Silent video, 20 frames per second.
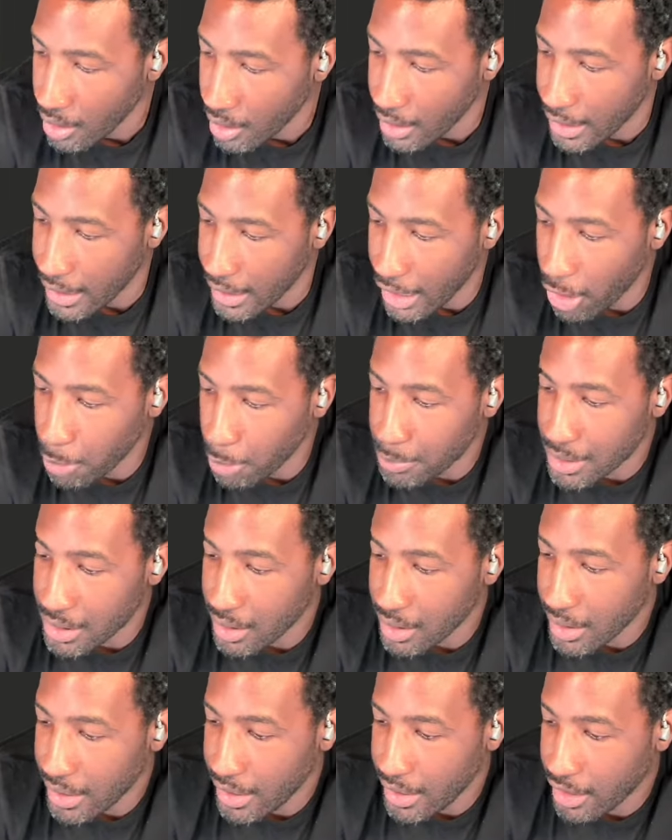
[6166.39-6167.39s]
And I hooped in the
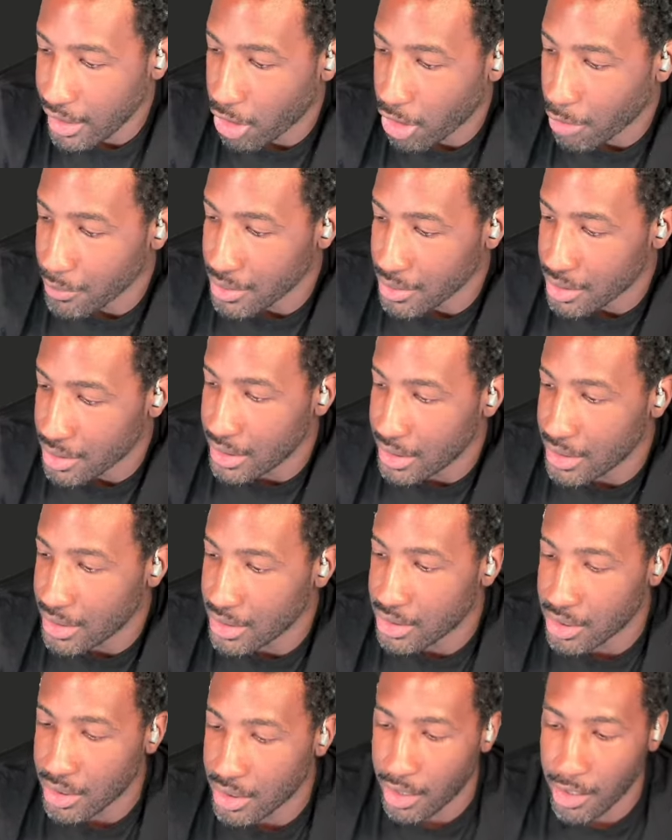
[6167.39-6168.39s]
league
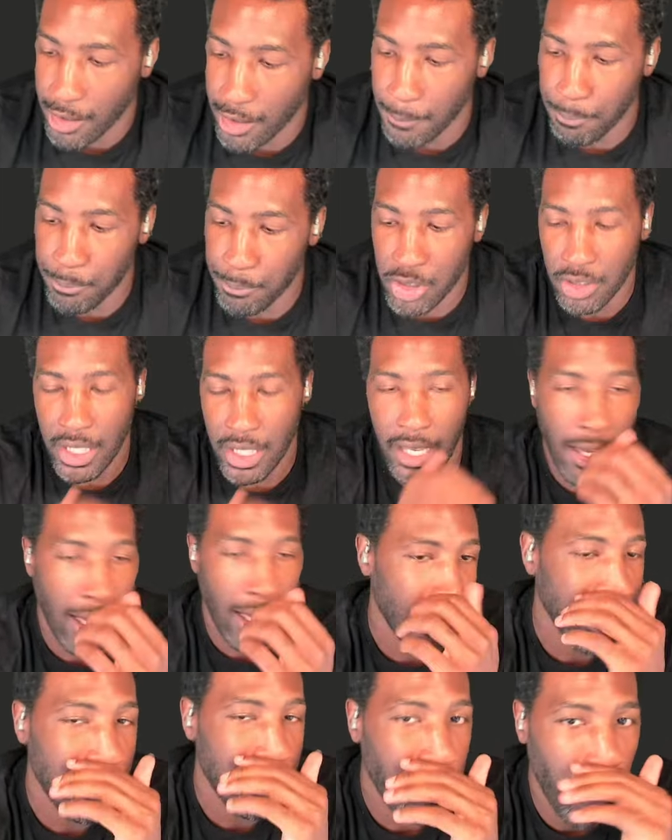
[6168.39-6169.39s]
overseas. So yeah, I
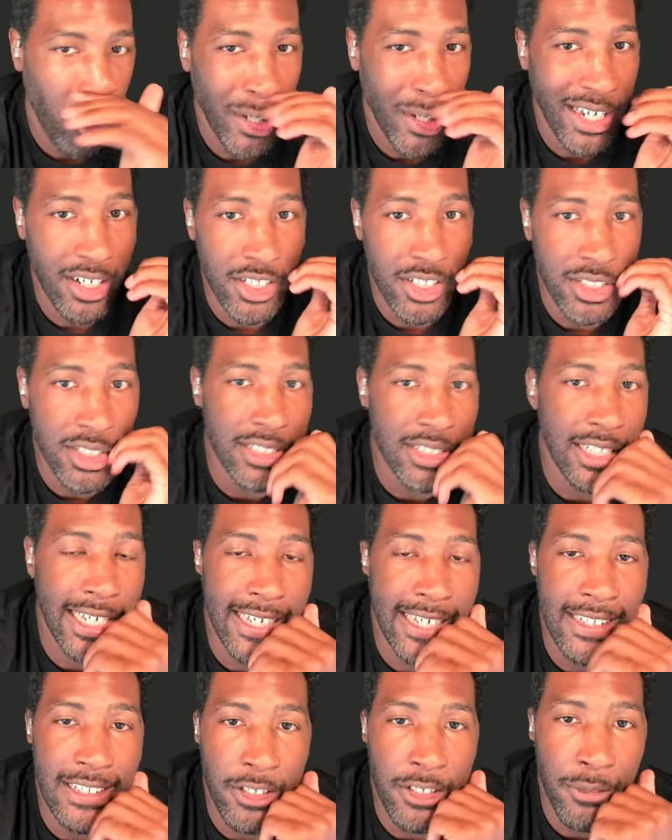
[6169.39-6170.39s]
did 4 years
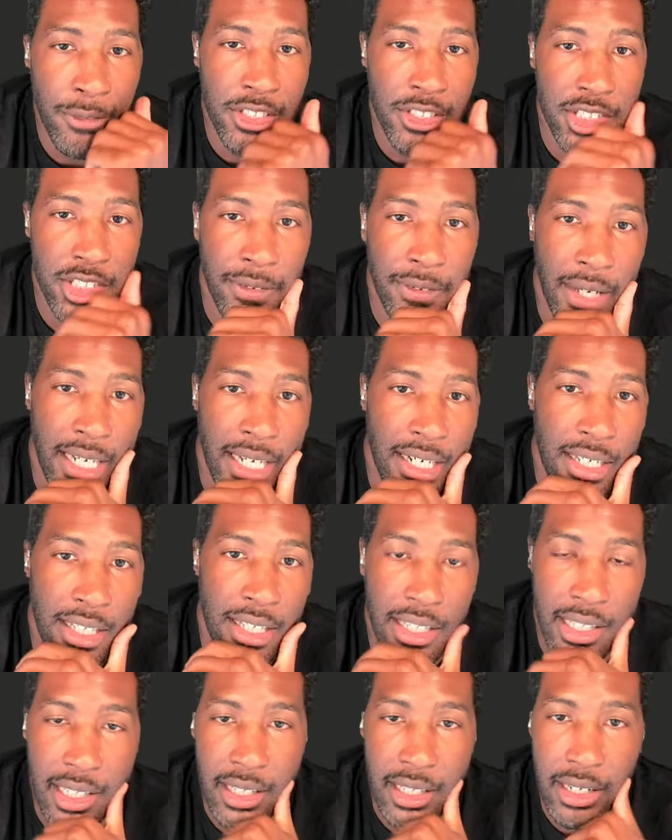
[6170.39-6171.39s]
at University of Nevada,
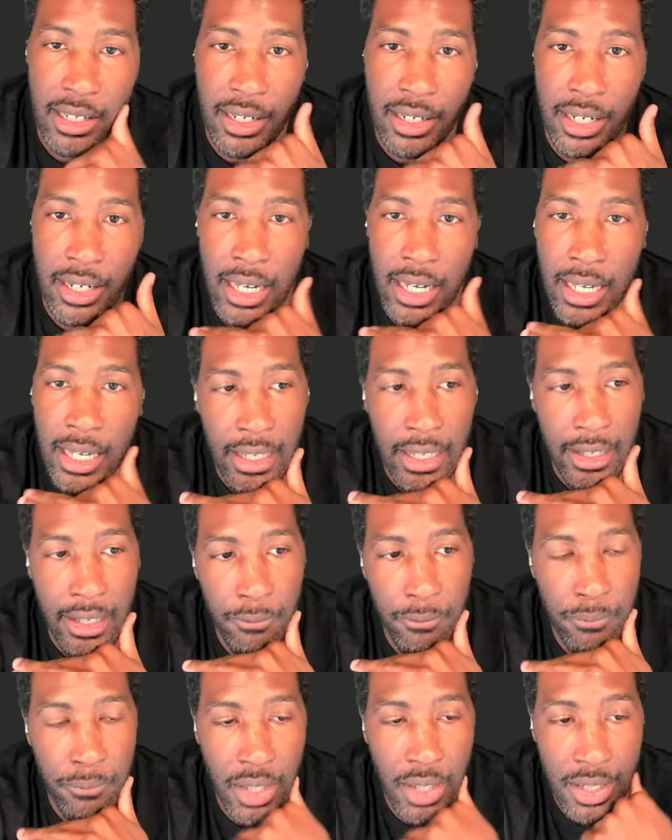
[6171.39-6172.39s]
and then
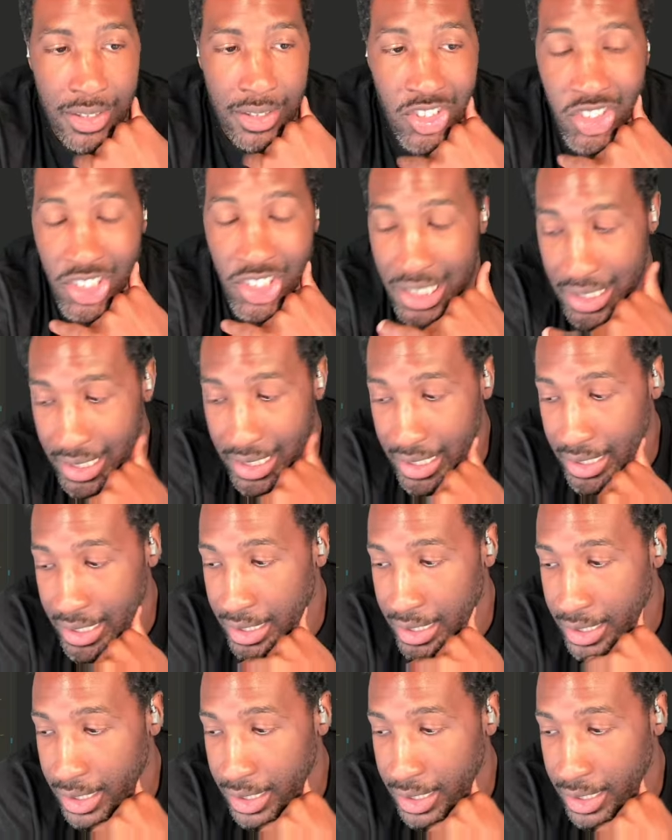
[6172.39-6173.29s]
I done G League.